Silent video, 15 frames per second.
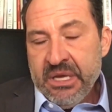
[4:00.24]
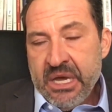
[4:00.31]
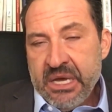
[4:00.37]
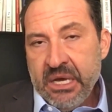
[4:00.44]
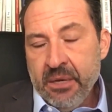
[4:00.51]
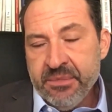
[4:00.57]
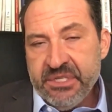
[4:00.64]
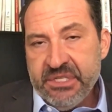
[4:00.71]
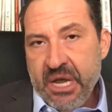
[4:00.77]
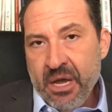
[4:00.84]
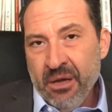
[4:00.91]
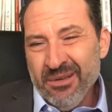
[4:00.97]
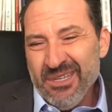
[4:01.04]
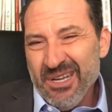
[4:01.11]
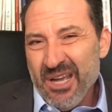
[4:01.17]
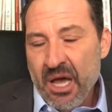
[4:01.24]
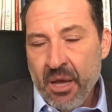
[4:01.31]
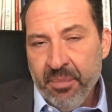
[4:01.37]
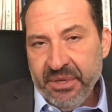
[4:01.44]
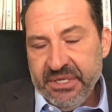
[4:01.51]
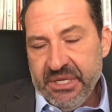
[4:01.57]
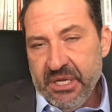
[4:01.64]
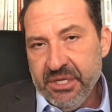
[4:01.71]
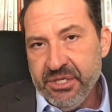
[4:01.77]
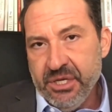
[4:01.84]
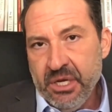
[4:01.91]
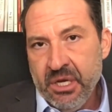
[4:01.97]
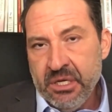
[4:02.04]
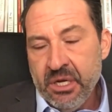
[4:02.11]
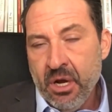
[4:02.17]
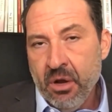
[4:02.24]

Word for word: But I think it comes down to competition.